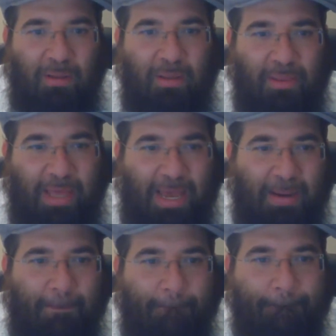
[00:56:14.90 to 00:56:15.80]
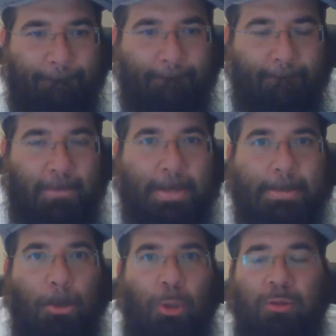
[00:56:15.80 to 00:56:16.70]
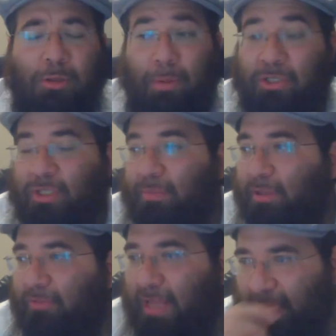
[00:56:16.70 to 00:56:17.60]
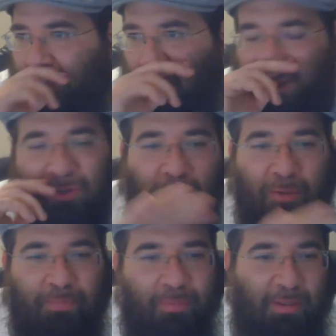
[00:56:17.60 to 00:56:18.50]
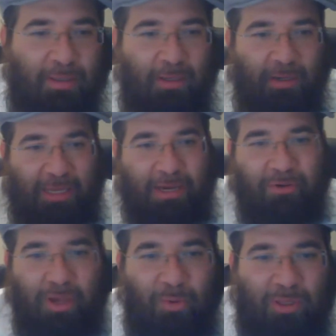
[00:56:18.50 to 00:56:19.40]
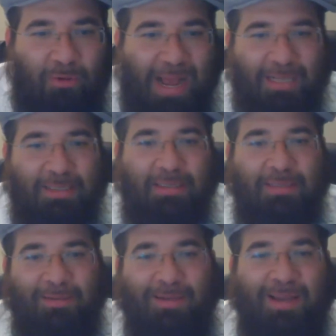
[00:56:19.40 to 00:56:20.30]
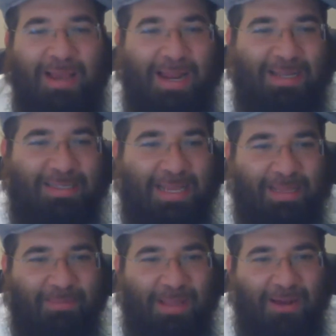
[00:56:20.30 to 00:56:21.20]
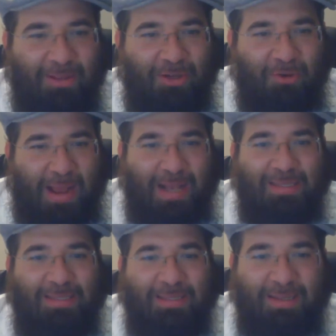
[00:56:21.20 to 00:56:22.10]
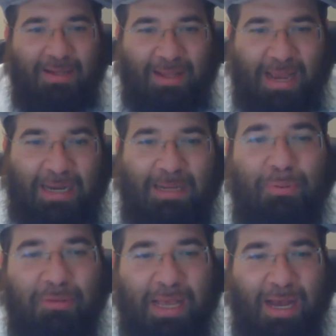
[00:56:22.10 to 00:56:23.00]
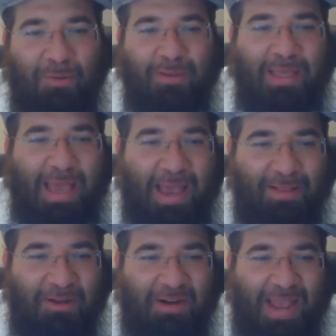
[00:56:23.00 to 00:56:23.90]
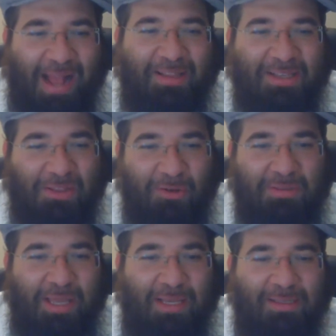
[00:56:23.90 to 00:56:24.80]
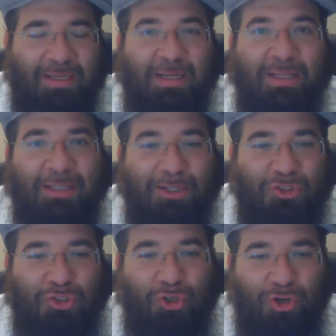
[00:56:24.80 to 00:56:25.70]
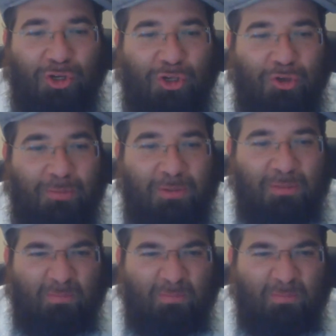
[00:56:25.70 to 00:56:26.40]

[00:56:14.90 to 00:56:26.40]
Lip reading: Then the Baal Shem Tov led them all to a little area with grass, and he sat them down on the grass, and he pulled out what they had, their candies in those days, little sugar cubes,